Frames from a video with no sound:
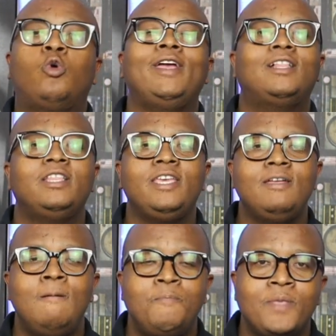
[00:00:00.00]

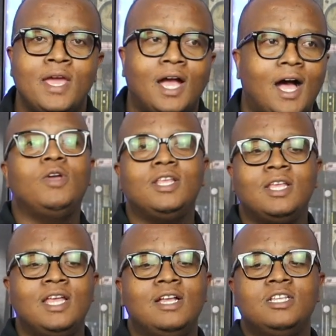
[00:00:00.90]
quickly
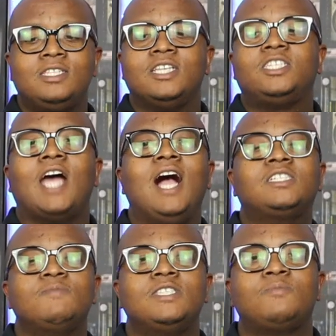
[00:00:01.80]
throwing the
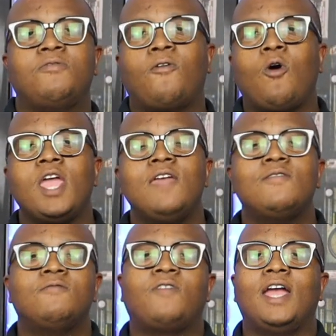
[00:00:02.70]
judgments before
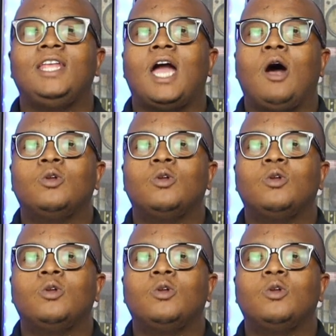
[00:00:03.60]
even finding